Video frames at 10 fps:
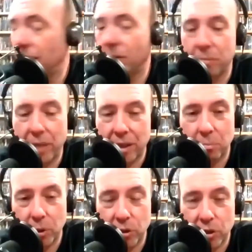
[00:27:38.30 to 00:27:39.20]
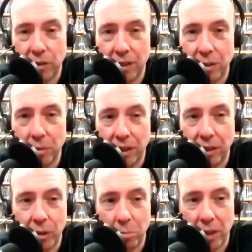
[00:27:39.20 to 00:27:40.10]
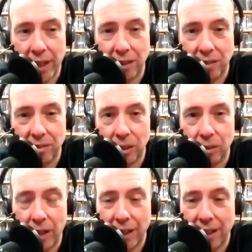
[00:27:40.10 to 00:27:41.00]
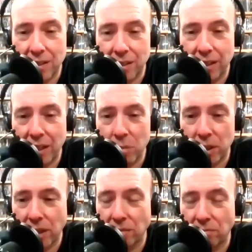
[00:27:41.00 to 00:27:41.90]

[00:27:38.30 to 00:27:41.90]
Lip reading: my computer screen completely went black, so I can't see anybody.